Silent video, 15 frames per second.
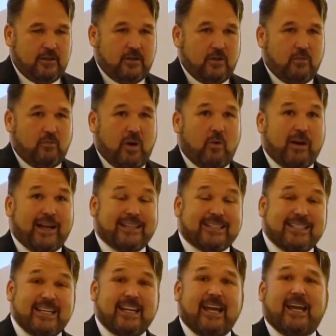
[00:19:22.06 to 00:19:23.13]
But what I
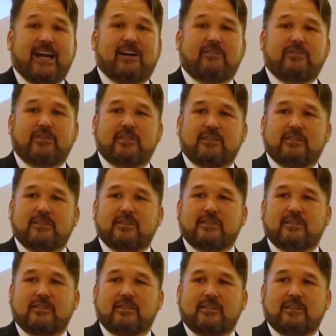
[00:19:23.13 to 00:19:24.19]
did have
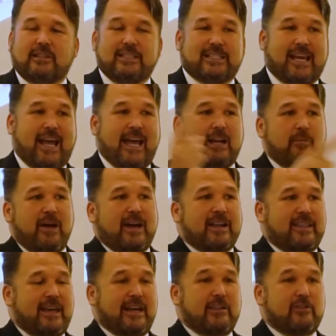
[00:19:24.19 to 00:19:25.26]
is I had him out of
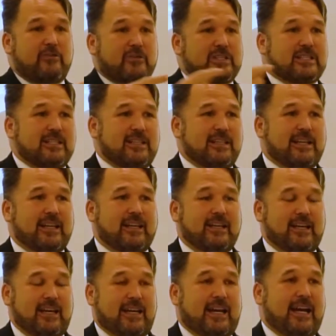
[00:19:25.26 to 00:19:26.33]
that other facility,
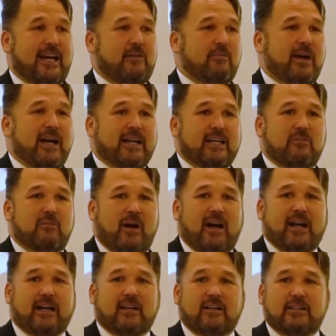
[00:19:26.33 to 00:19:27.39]
and I had him back in my
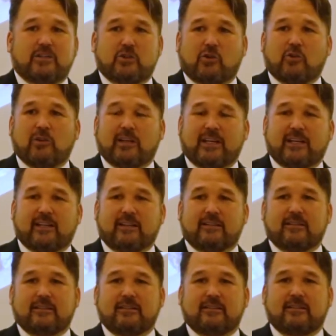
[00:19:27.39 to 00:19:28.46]
control again.
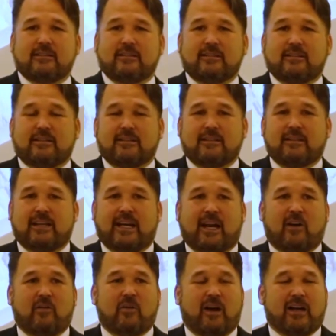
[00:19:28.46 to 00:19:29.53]
And
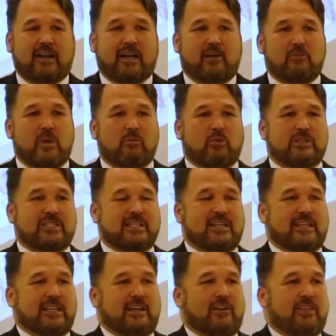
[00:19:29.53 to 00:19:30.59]
I remember sitting
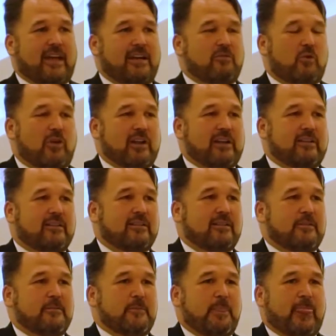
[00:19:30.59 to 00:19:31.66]
there that morning,
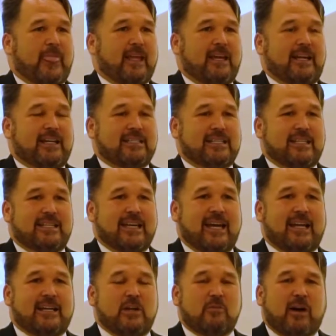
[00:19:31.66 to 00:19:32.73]
and I said, Dad,
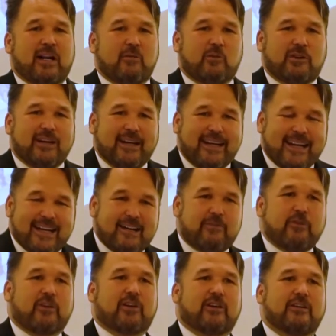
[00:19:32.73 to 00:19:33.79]
nobody will
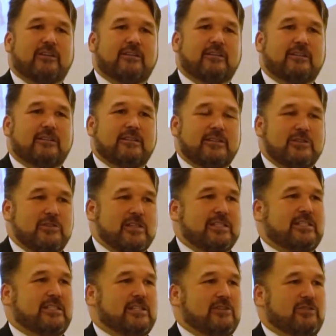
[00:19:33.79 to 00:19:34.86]
ever do this
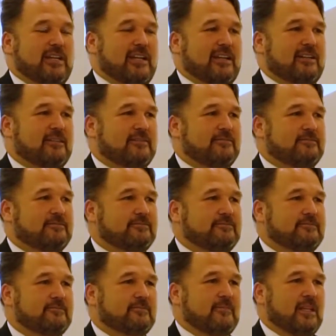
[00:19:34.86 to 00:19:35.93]
to you again.
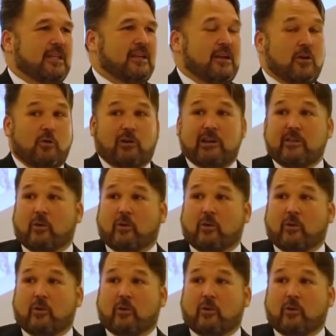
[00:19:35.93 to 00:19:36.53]
We're either